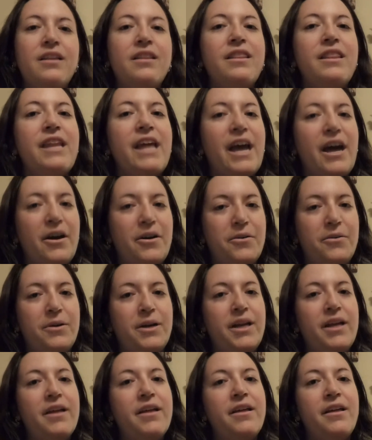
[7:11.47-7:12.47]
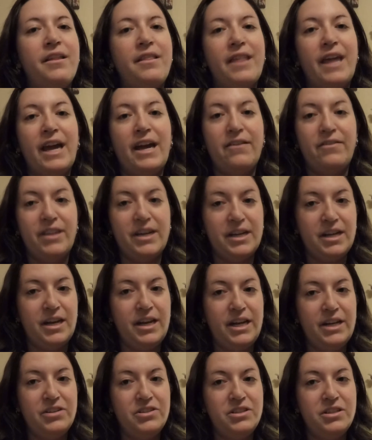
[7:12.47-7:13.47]
Now they have that
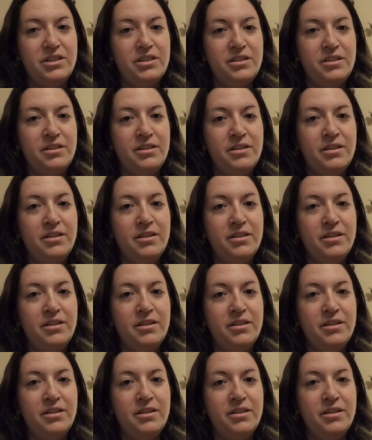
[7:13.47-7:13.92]
connection.